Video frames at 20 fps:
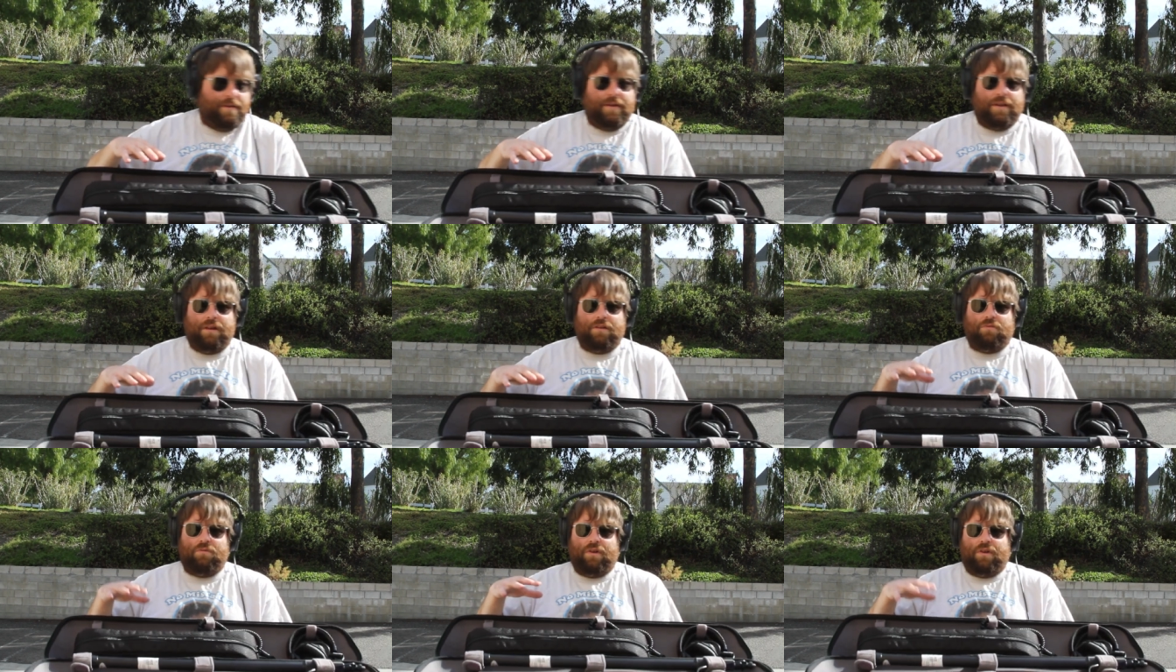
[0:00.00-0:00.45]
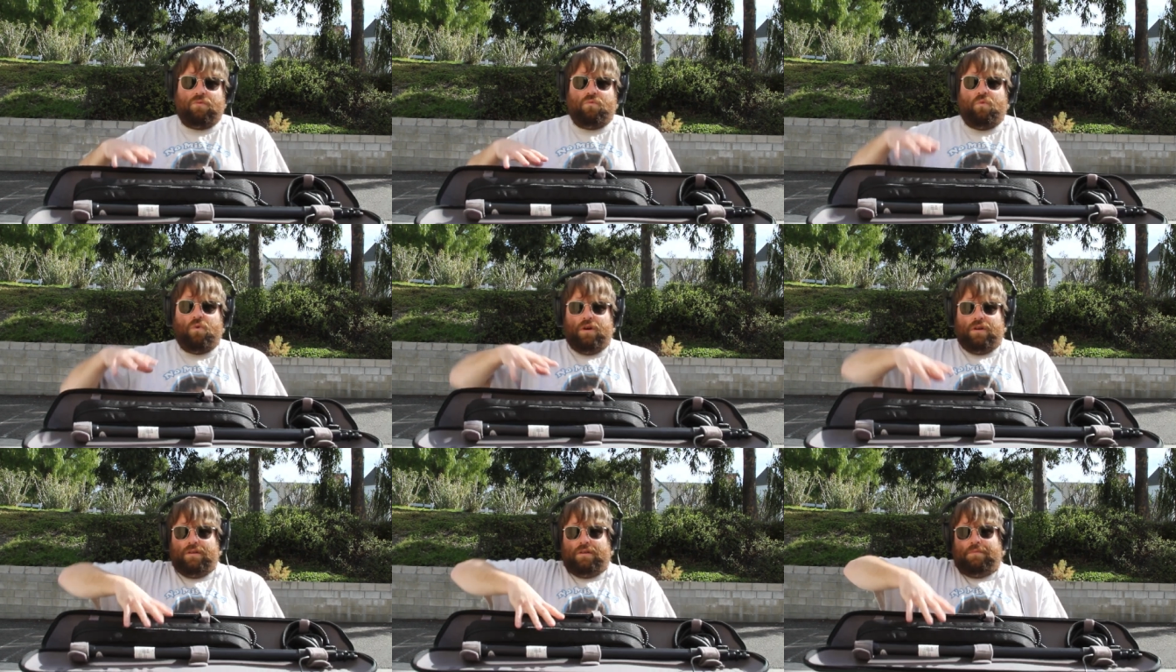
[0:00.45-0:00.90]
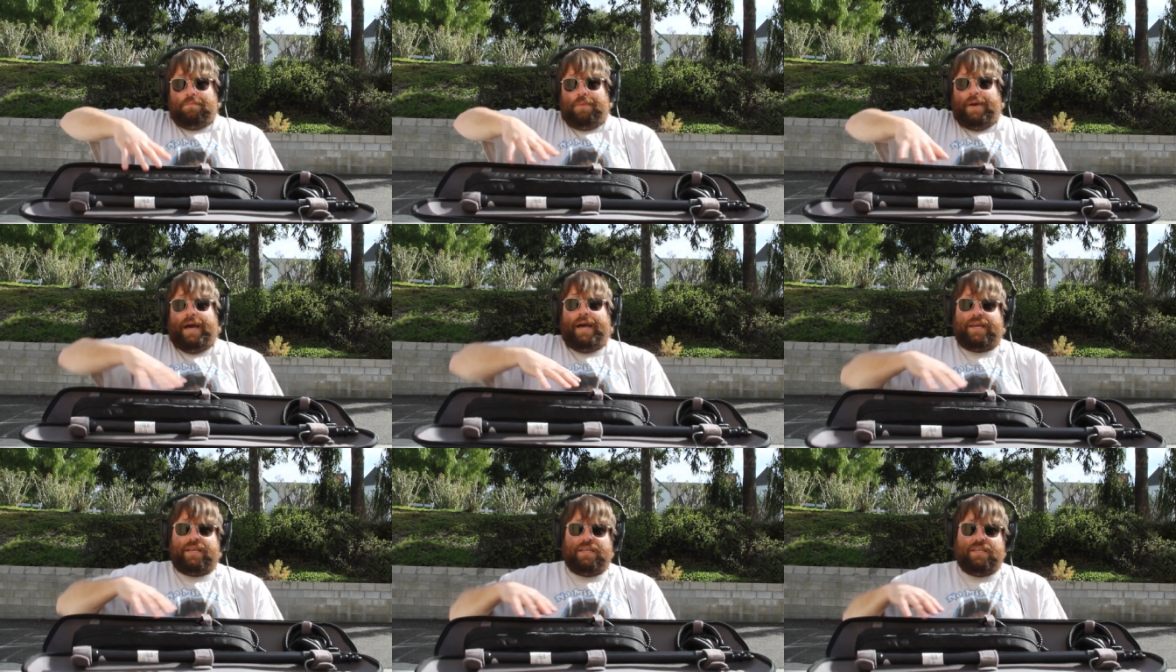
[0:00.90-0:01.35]
in, in one
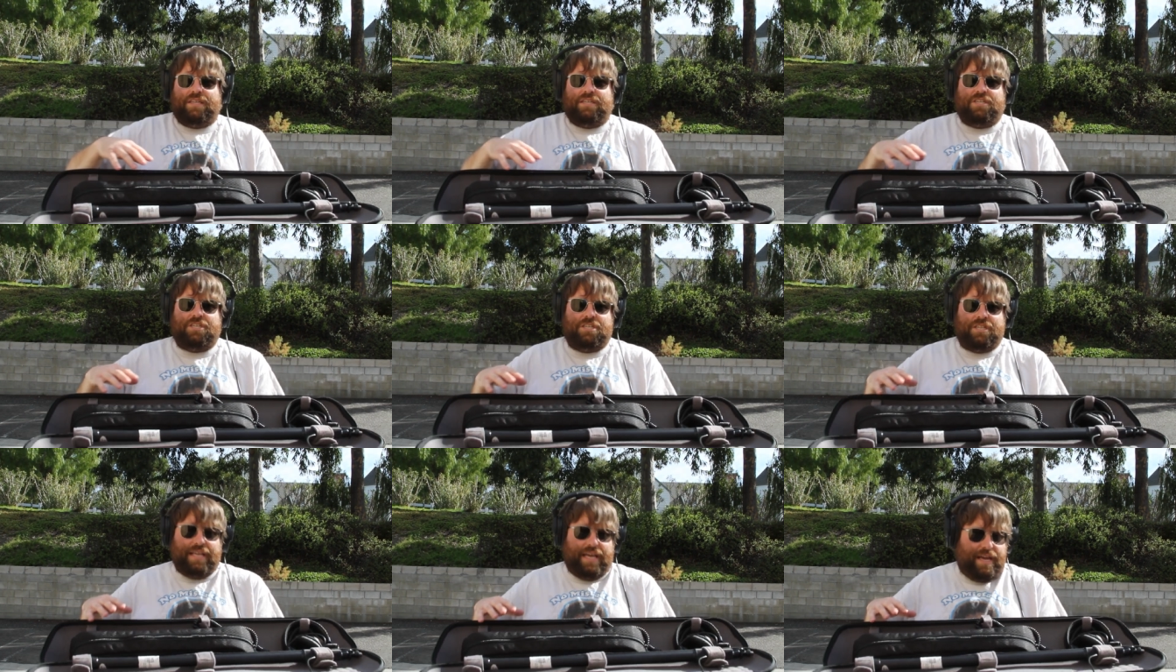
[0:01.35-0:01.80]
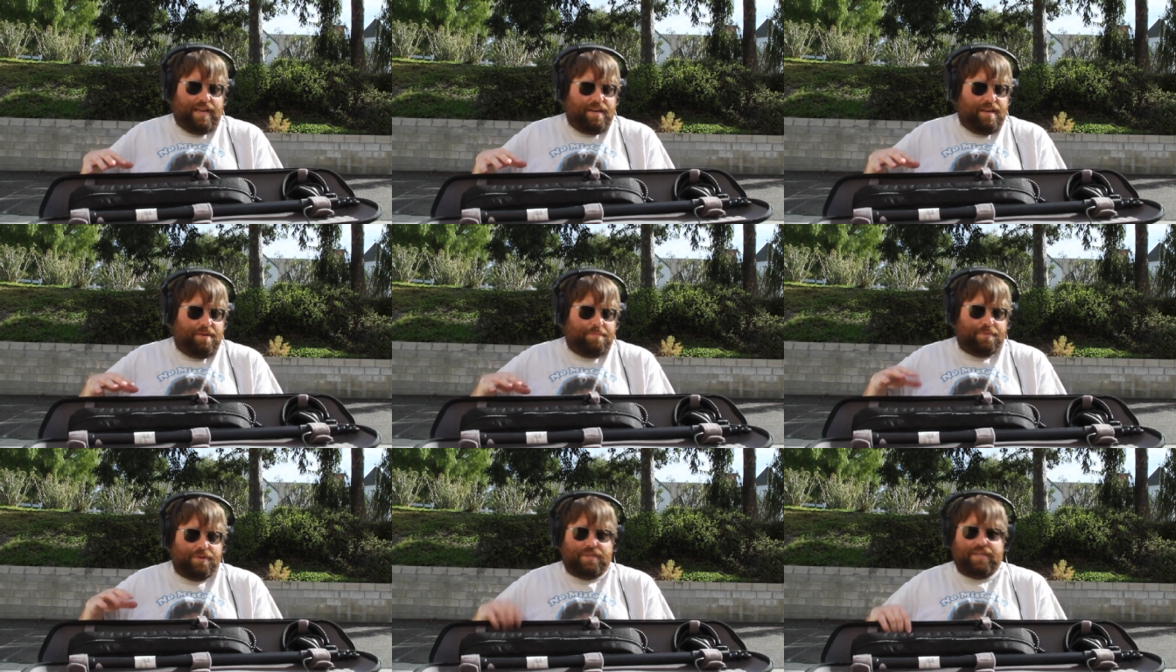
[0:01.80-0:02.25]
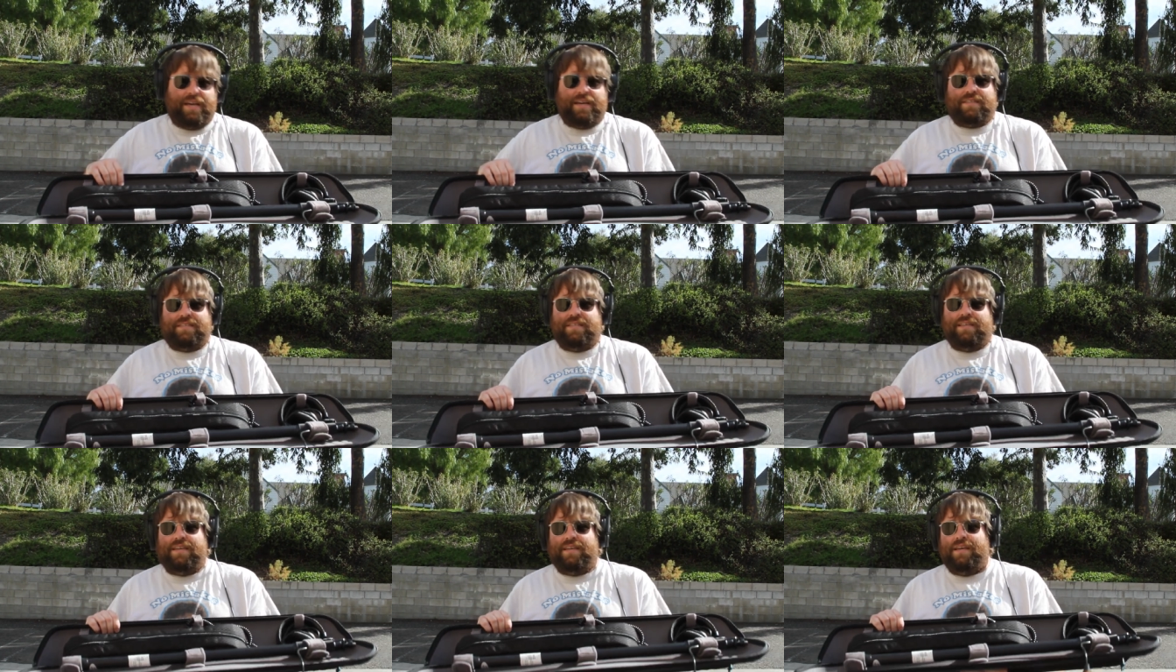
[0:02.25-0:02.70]
package that it
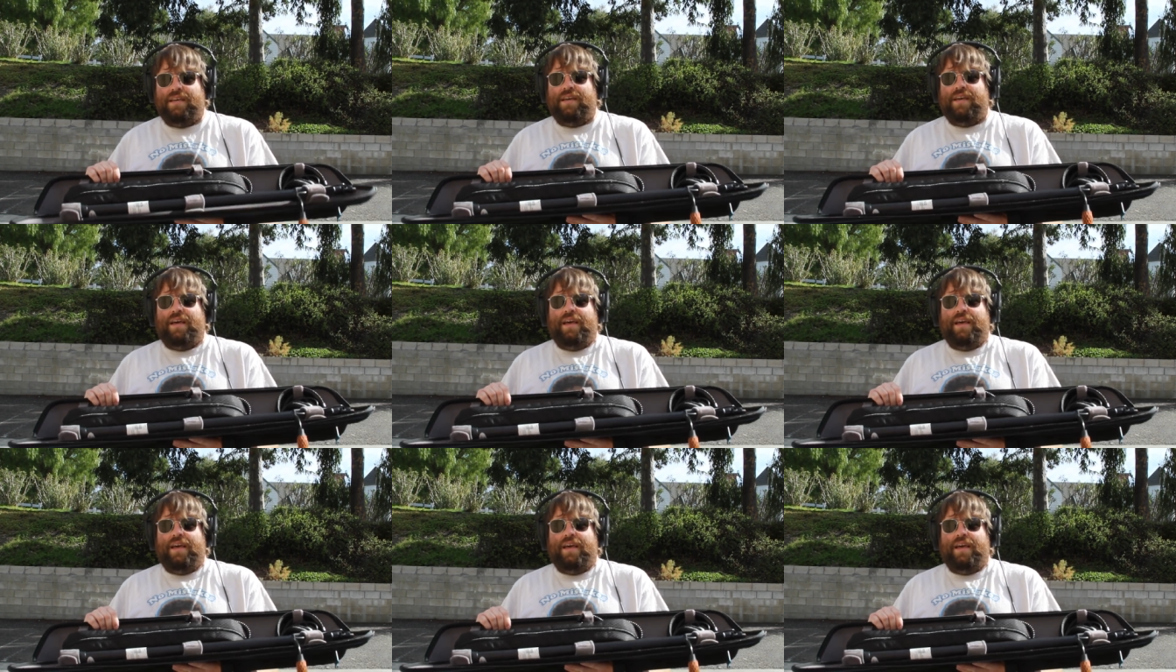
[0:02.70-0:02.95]
protects it